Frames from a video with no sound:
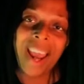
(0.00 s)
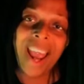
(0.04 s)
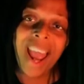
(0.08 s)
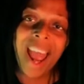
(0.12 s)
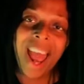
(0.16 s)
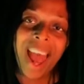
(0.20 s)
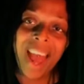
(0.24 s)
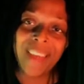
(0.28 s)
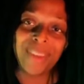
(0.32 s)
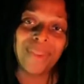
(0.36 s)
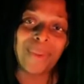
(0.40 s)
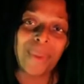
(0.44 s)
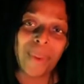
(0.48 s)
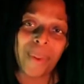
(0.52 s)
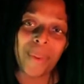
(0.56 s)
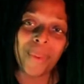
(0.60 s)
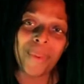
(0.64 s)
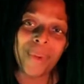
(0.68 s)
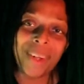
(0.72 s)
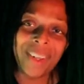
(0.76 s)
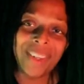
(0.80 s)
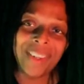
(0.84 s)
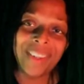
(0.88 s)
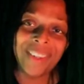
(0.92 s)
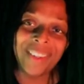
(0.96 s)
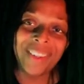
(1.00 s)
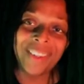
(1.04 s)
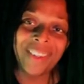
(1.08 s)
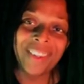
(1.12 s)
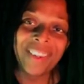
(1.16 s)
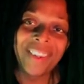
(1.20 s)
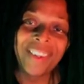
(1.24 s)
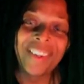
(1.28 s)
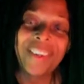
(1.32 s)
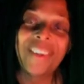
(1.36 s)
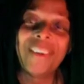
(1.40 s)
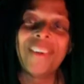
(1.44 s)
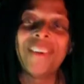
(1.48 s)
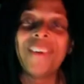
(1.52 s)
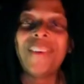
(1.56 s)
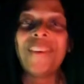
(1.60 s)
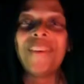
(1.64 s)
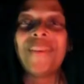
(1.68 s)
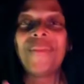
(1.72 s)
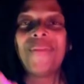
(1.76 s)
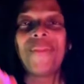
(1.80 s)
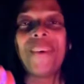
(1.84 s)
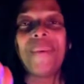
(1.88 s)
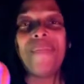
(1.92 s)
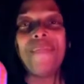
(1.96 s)
as always,
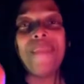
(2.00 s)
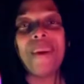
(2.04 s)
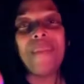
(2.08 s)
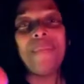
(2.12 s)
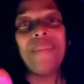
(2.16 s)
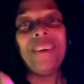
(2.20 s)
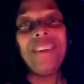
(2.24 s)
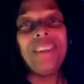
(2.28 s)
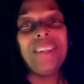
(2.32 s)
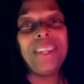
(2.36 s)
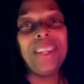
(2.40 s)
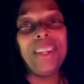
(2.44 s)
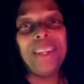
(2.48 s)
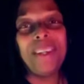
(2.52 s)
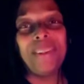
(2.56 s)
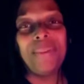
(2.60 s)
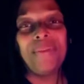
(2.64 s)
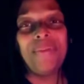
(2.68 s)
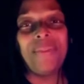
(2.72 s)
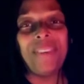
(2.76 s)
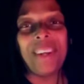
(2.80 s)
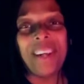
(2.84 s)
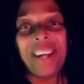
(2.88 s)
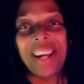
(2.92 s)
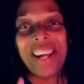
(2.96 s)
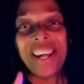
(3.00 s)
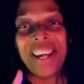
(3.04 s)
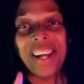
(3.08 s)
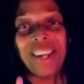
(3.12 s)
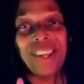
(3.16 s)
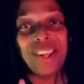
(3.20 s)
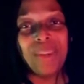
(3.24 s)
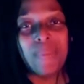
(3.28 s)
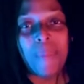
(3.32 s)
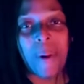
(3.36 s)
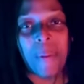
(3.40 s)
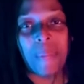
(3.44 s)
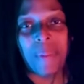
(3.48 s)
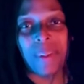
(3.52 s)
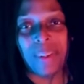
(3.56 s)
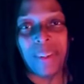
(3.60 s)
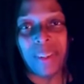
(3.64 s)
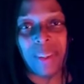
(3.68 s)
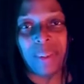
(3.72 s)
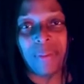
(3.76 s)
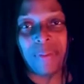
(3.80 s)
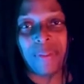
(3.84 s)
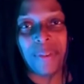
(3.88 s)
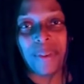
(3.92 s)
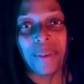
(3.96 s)
remember to live each moment
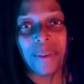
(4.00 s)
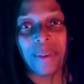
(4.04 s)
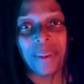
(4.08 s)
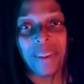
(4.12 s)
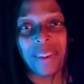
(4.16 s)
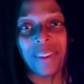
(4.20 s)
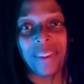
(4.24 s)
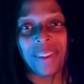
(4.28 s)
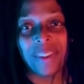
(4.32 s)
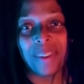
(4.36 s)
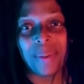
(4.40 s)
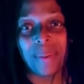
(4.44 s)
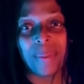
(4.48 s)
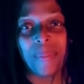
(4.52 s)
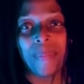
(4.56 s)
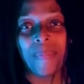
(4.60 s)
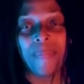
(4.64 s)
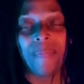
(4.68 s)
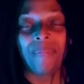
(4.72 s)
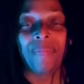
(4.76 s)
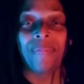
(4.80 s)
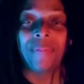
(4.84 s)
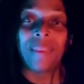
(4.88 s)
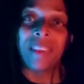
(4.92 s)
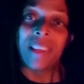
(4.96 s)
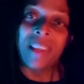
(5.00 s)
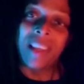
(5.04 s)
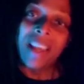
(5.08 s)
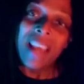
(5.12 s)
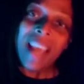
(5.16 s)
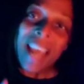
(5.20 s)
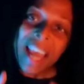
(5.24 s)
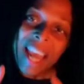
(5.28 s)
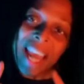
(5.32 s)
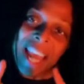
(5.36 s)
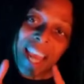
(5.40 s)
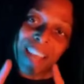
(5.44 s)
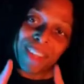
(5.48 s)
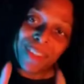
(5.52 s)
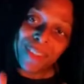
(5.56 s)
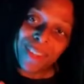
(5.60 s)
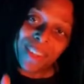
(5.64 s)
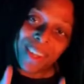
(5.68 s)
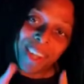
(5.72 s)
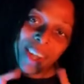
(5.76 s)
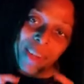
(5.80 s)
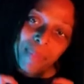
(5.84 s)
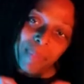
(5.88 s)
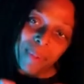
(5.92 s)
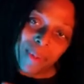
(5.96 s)
to the fullest. And to
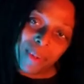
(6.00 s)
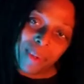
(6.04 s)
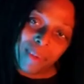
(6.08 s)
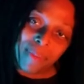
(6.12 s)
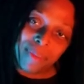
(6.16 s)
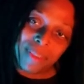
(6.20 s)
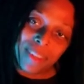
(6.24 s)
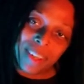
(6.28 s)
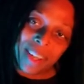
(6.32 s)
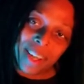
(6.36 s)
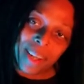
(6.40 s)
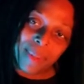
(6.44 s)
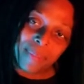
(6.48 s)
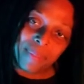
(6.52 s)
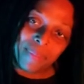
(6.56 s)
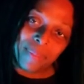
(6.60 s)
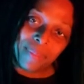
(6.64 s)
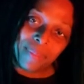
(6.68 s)
keep it off tap.